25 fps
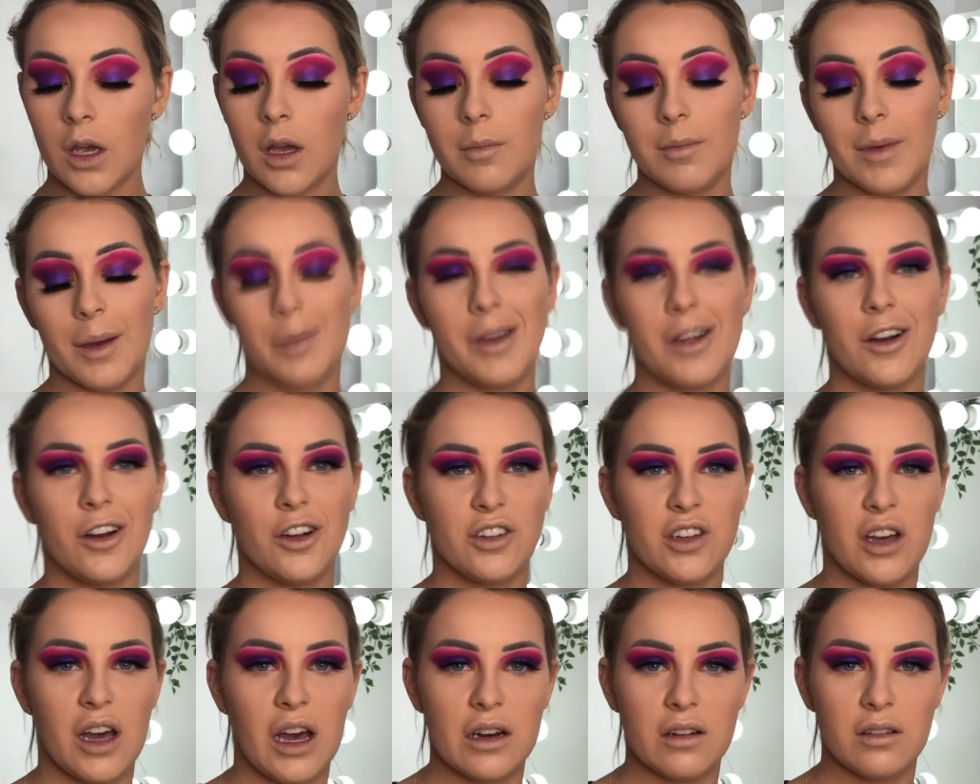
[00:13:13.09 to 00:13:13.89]
Maybe I don't
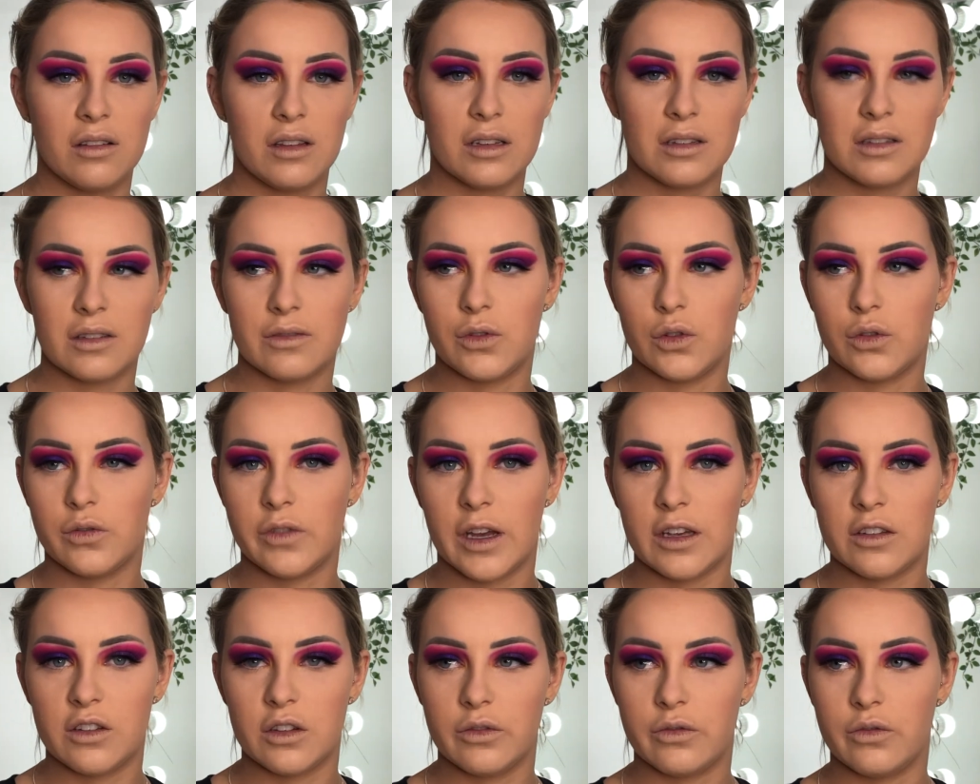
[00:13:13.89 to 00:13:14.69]
title this a full
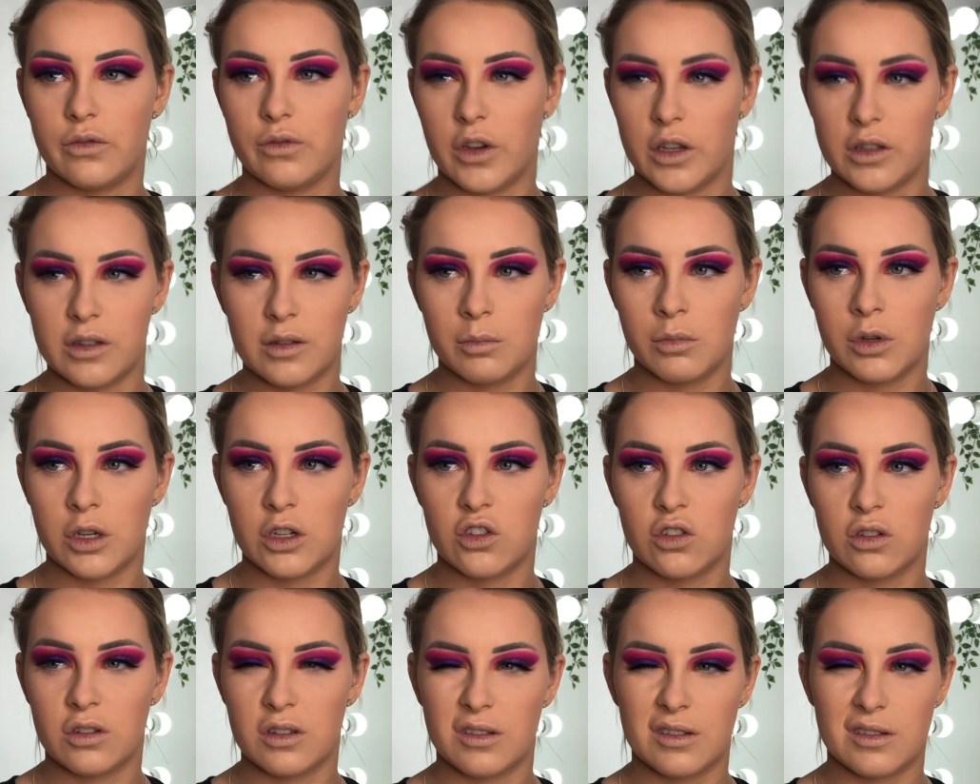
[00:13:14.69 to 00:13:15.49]
face with first
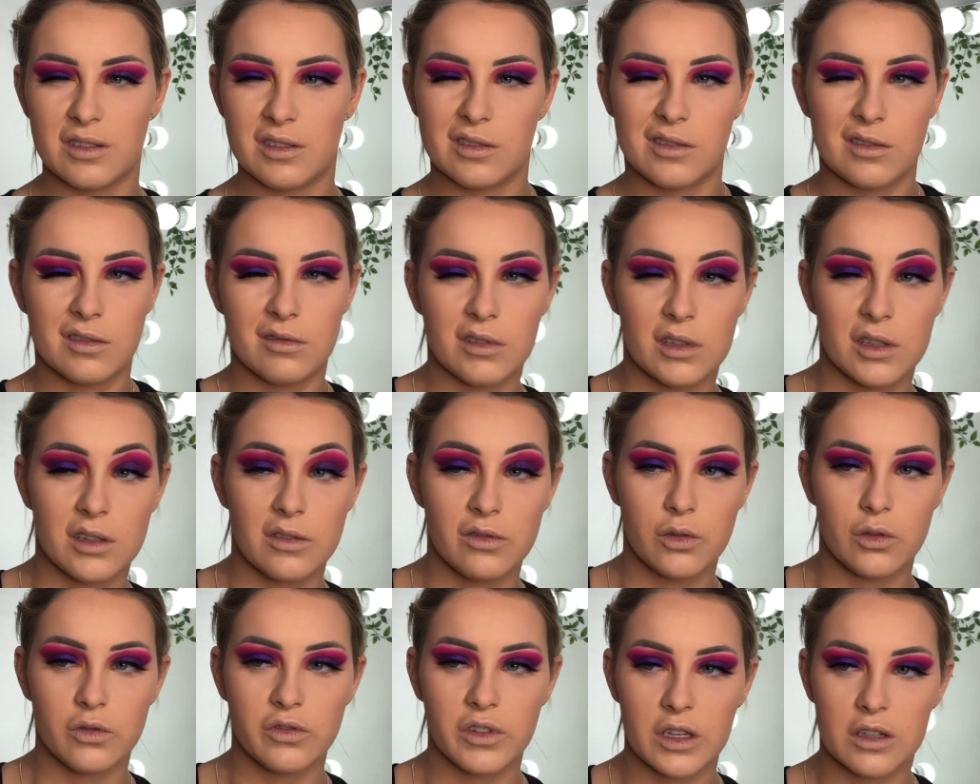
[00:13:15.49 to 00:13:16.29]
impressions because it's not really a
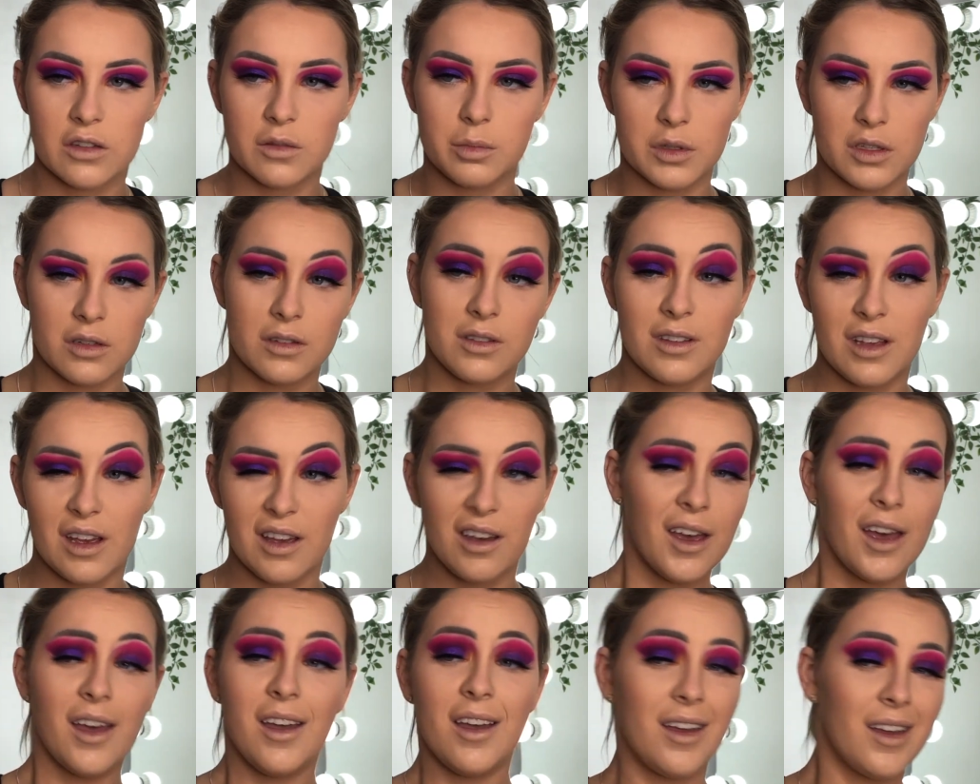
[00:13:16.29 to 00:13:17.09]
full face, but it's
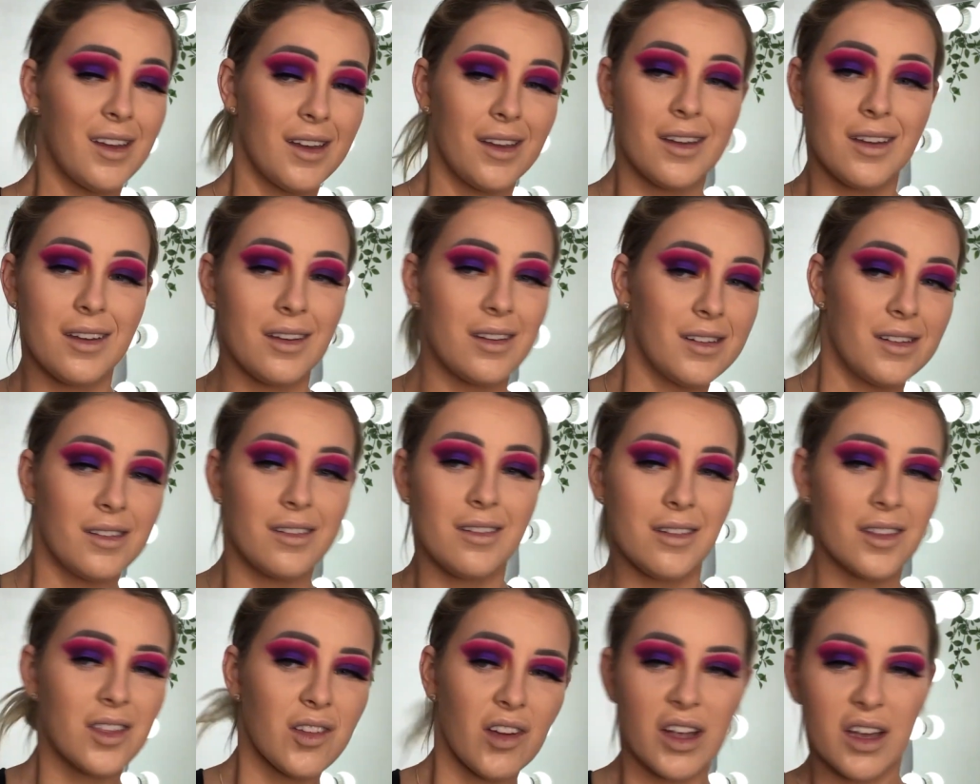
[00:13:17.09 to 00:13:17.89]

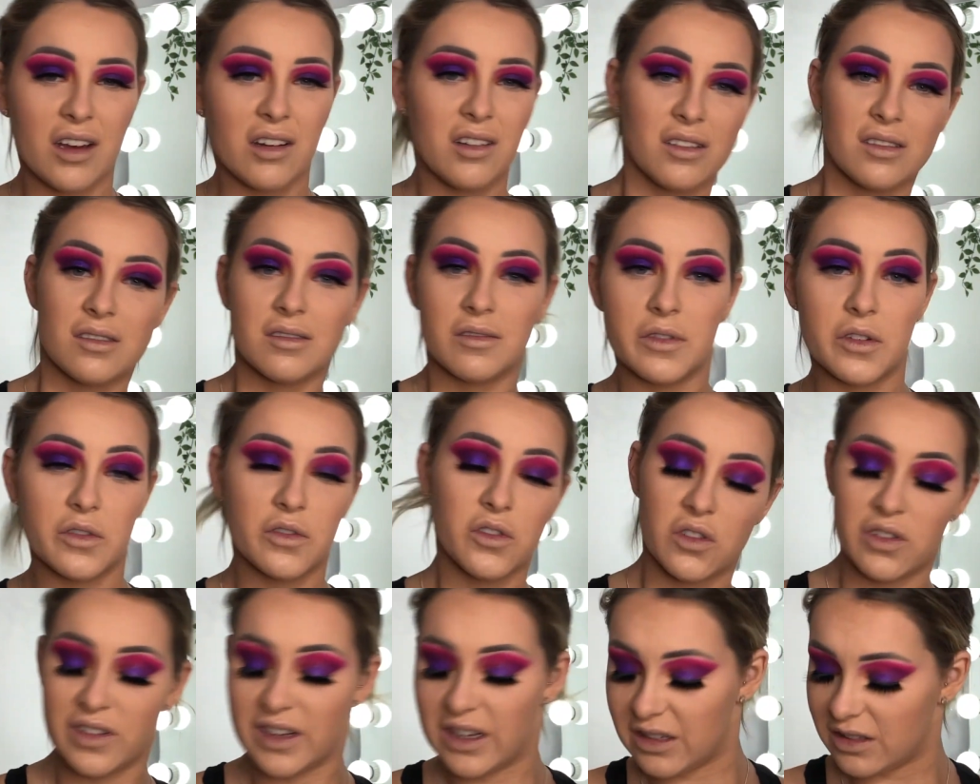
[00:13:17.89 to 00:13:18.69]
3/4 of a
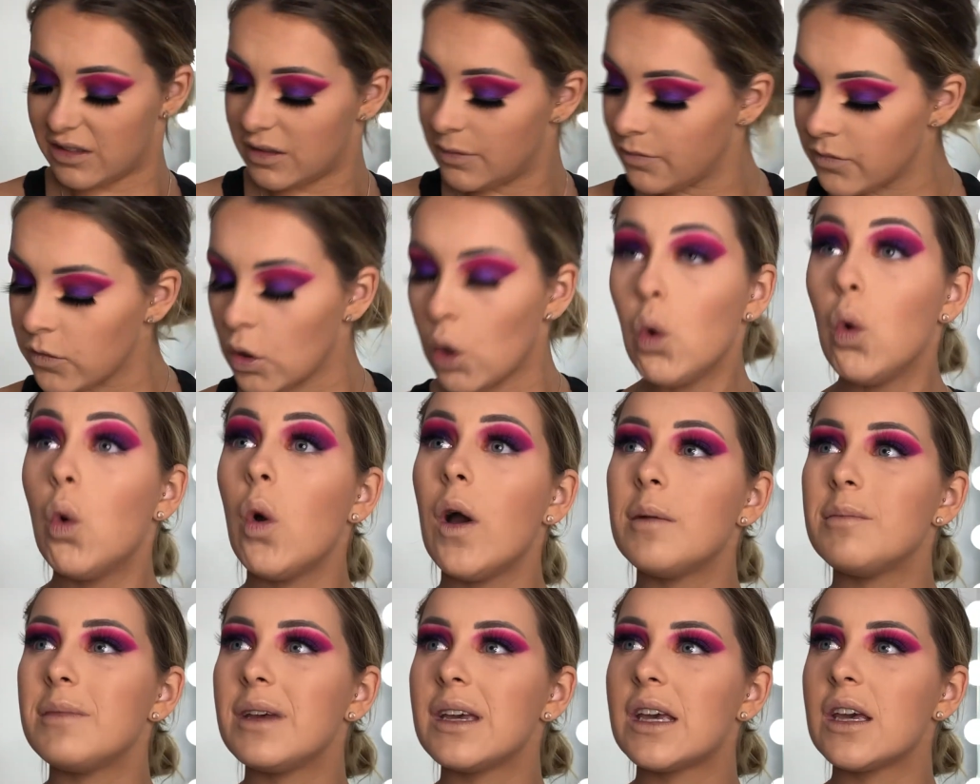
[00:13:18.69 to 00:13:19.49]
full face. Oh,
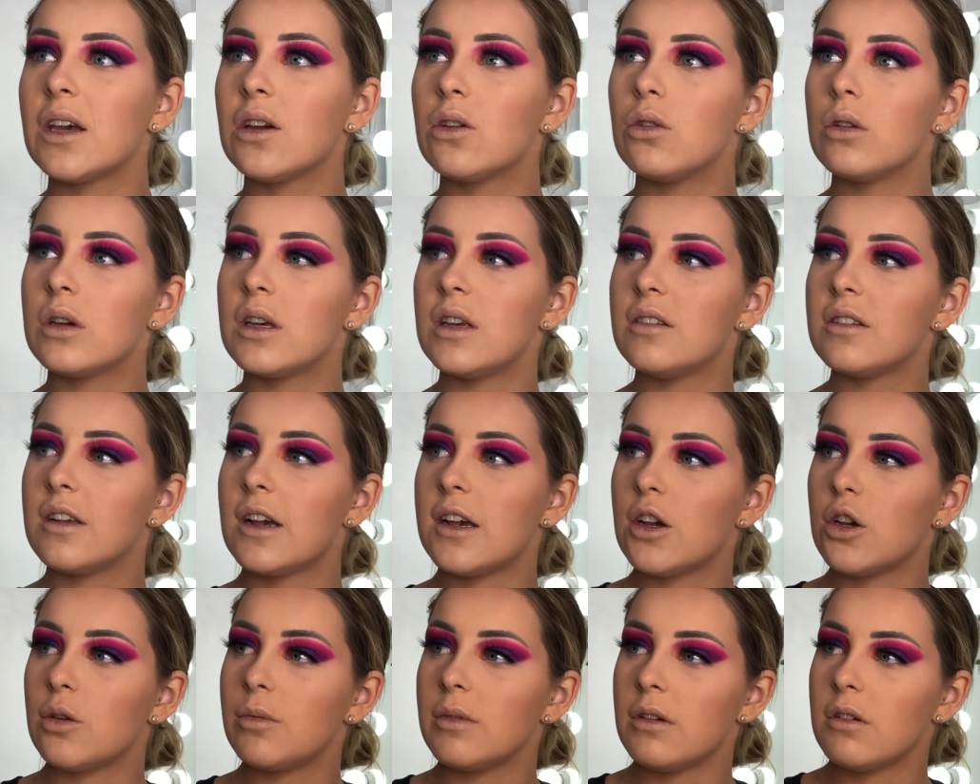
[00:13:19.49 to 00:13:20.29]
I'm making cookies. I
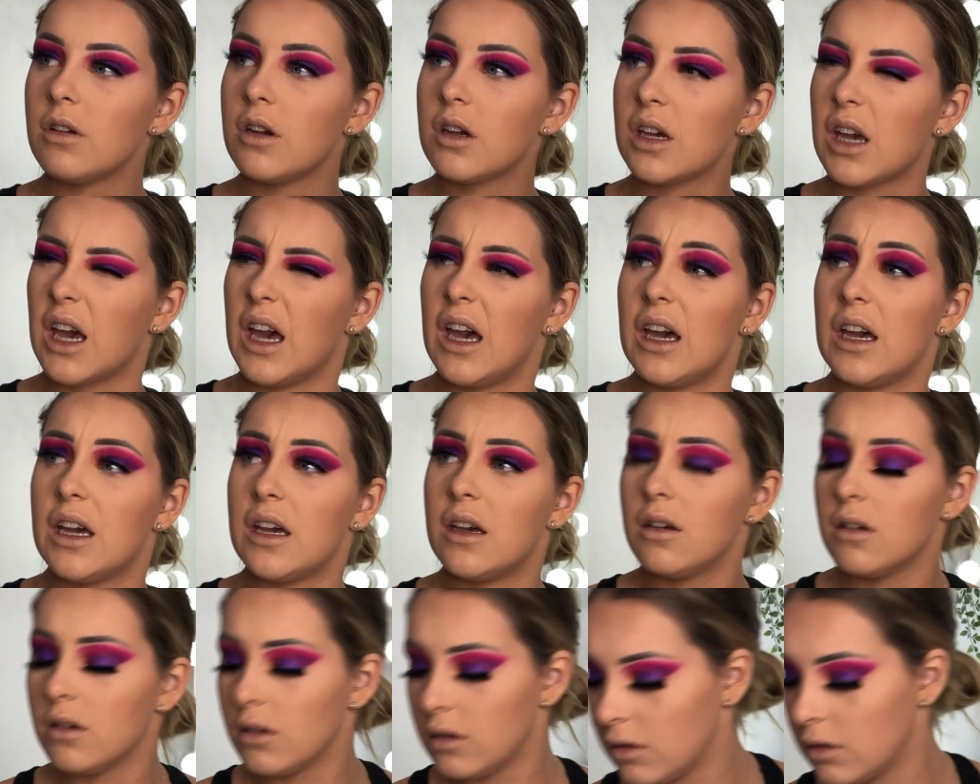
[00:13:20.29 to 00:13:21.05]
hope they're okay.